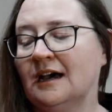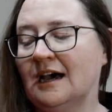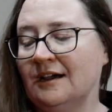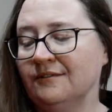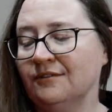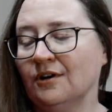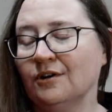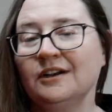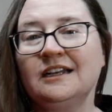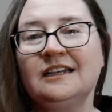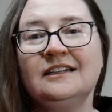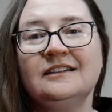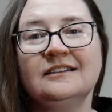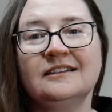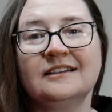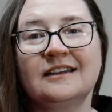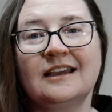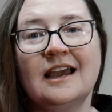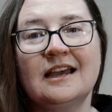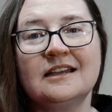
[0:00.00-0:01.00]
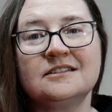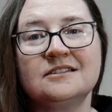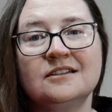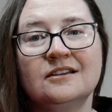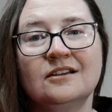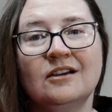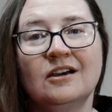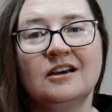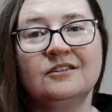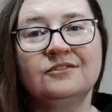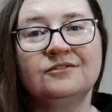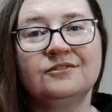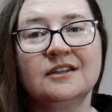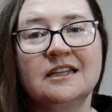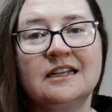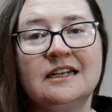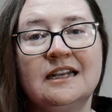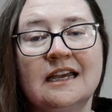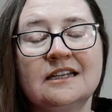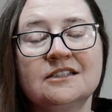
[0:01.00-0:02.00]
I've already done the casting off for
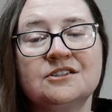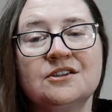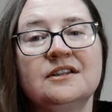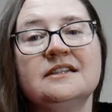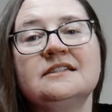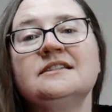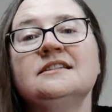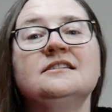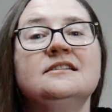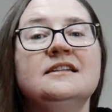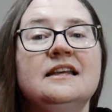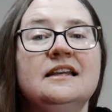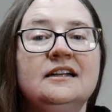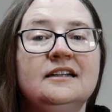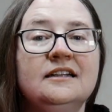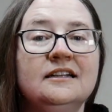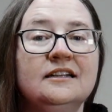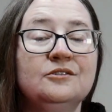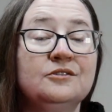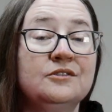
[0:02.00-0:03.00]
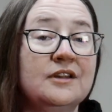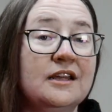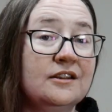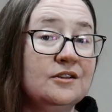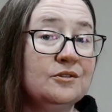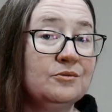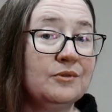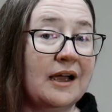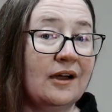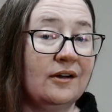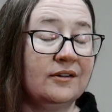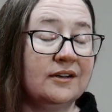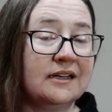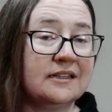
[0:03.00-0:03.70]
the neck, so this is knitted in the round.